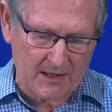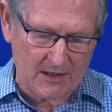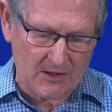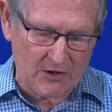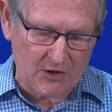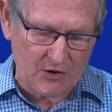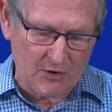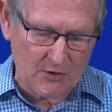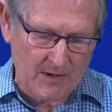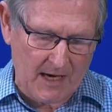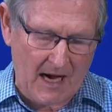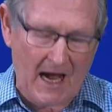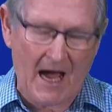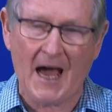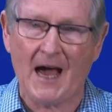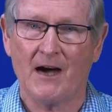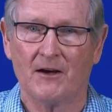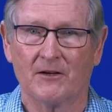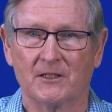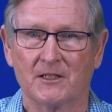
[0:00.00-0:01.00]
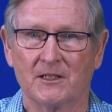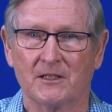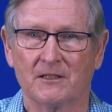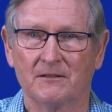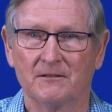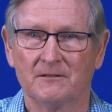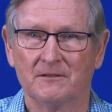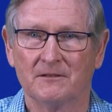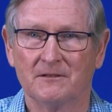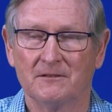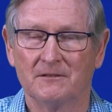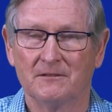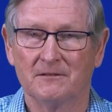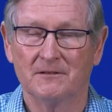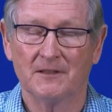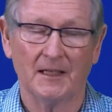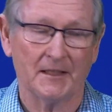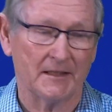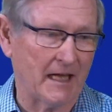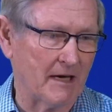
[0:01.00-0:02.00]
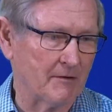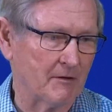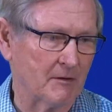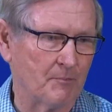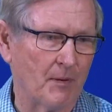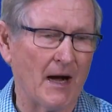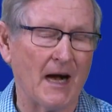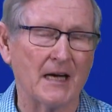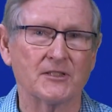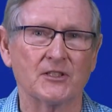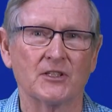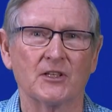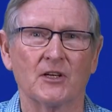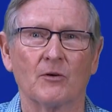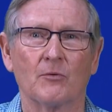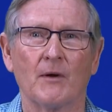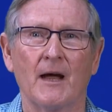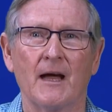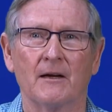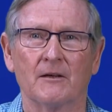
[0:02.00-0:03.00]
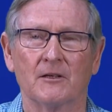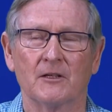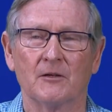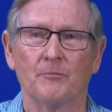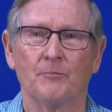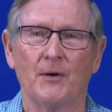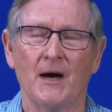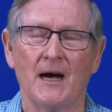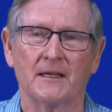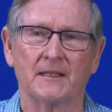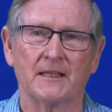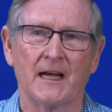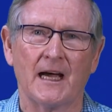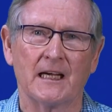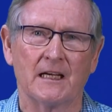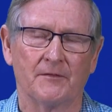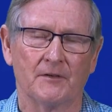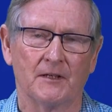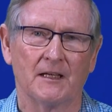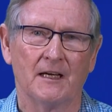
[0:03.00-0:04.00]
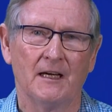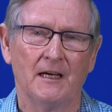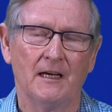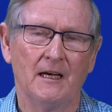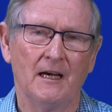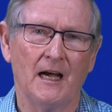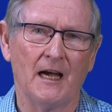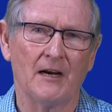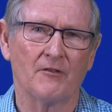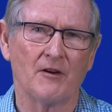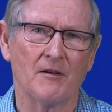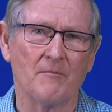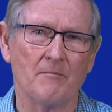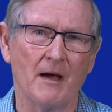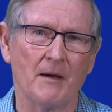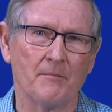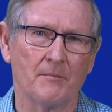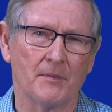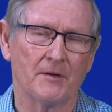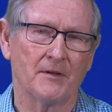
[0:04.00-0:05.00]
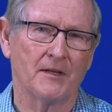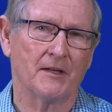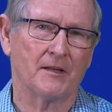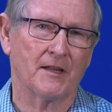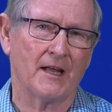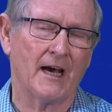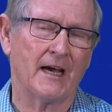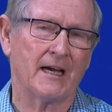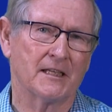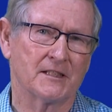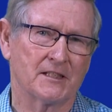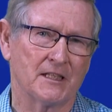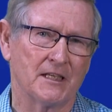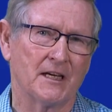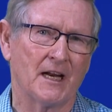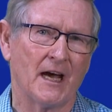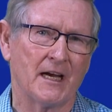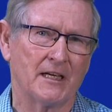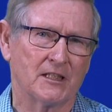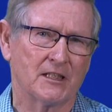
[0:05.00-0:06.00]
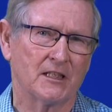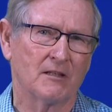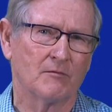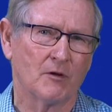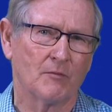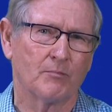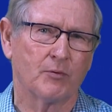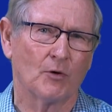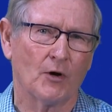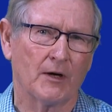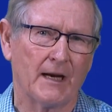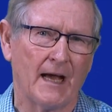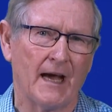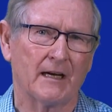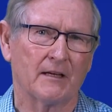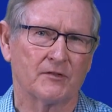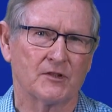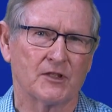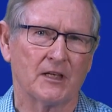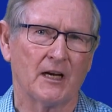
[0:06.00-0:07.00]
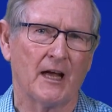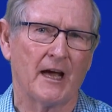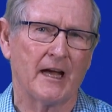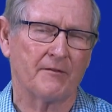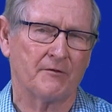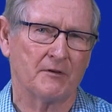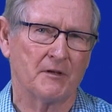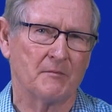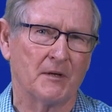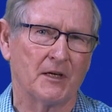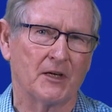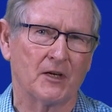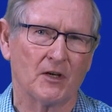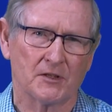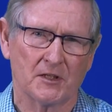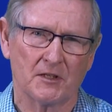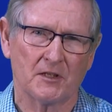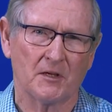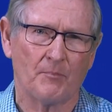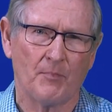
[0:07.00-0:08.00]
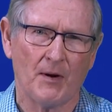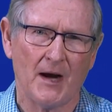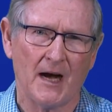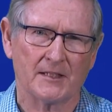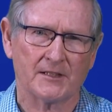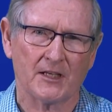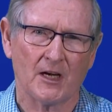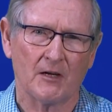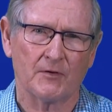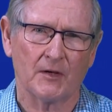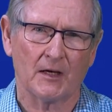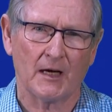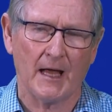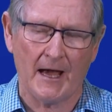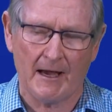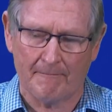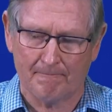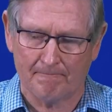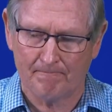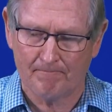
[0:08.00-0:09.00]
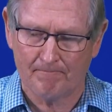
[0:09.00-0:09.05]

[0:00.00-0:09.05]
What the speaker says: you out. And they would pass it around and partake of it and remember that they as a nation were brought out of slavery because of the Passover lamb.